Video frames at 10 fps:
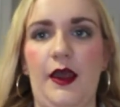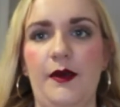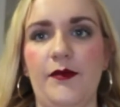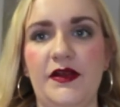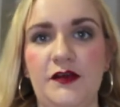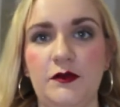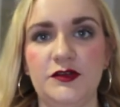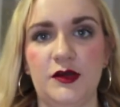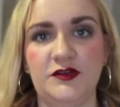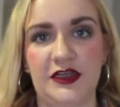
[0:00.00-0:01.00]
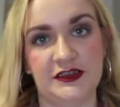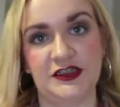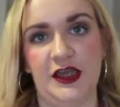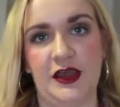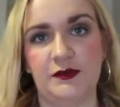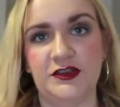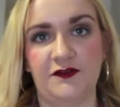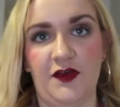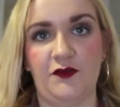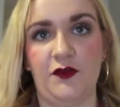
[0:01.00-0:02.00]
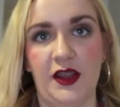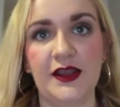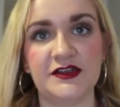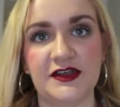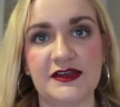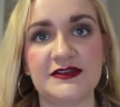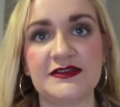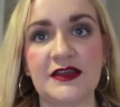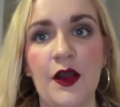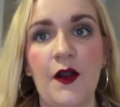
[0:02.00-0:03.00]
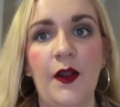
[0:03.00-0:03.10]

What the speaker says: my Topshop check shirt which I've had for ages,